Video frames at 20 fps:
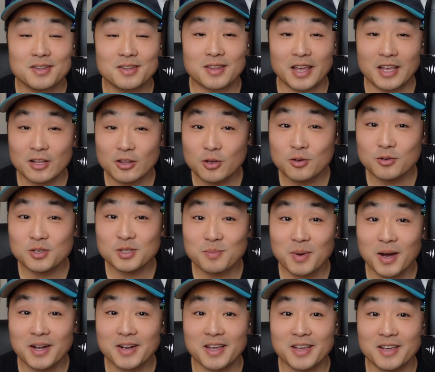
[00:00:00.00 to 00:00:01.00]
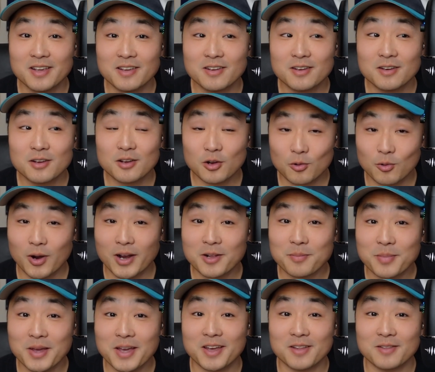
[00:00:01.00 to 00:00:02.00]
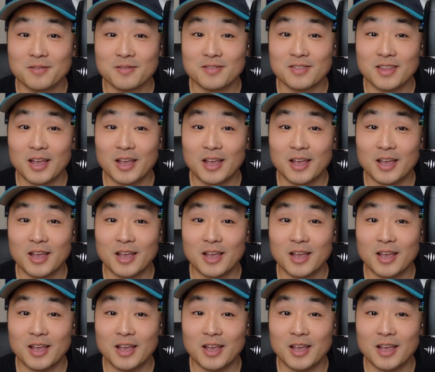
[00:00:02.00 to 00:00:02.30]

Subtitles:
They lose money quite a bit.